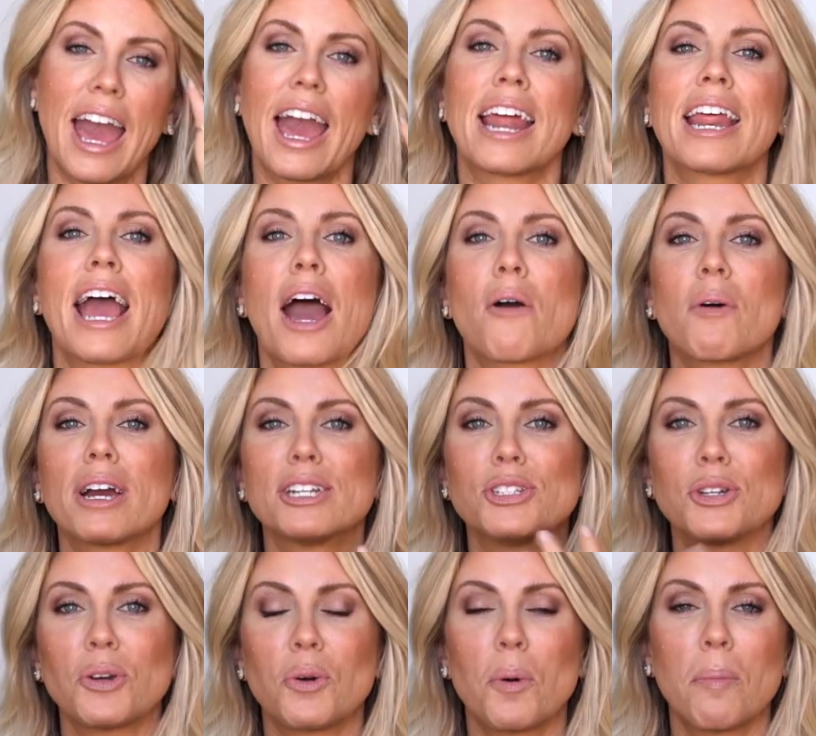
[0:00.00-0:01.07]
and how I
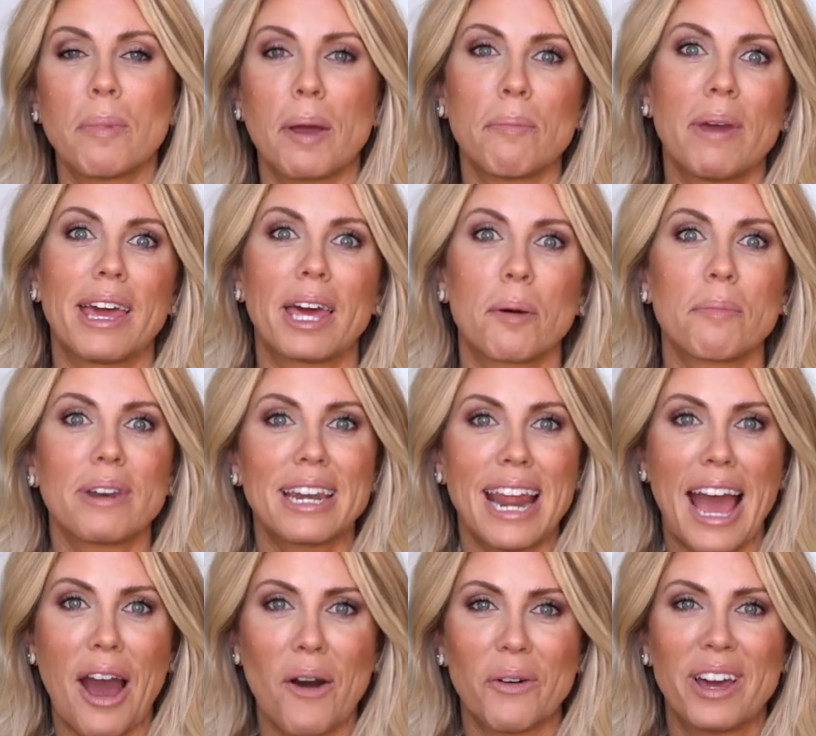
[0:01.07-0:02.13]
do my makeup now,